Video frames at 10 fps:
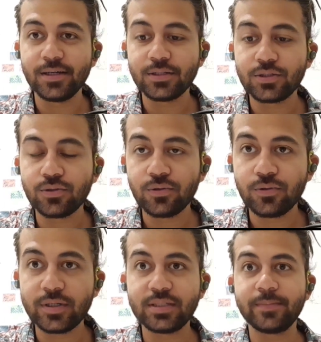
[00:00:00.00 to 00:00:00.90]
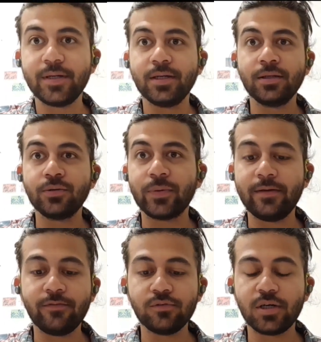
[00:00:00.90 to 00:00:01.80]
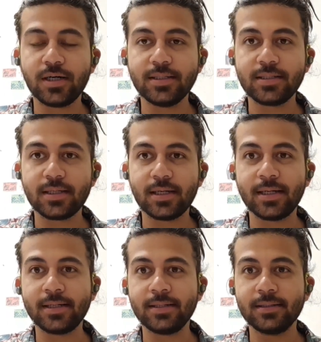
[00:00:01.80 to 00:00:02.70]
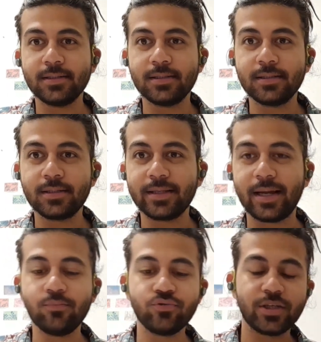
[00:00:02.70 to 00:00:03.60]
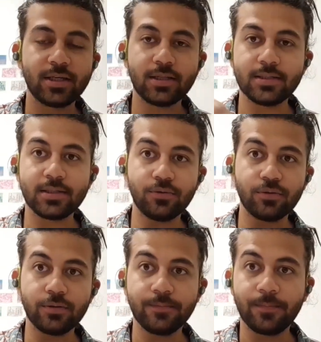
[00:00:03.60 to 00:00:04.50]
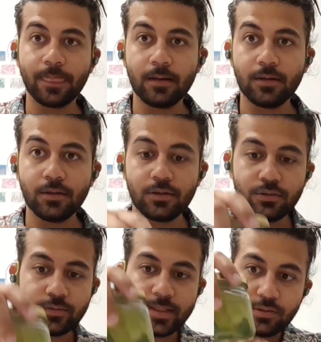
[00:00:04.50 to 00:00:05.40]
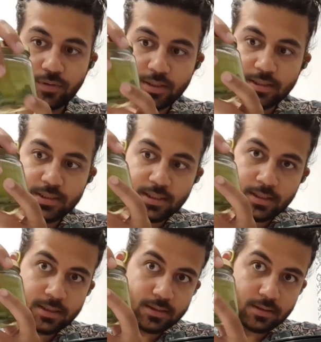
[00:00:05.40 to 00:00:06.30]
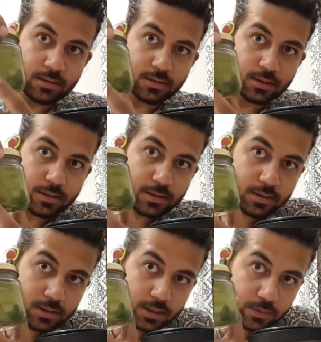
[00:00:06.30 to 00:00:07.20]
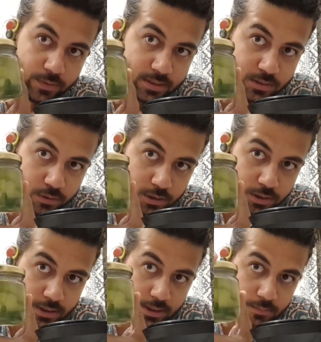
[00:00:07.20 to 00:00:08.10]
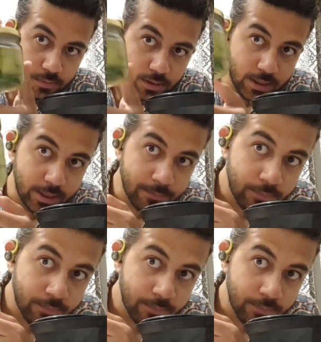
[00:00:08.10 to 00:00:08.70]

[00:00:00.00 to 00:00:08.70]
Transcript: So it's been 24 hours and time to check this out. So as you can see, the liquid's gone a little murky,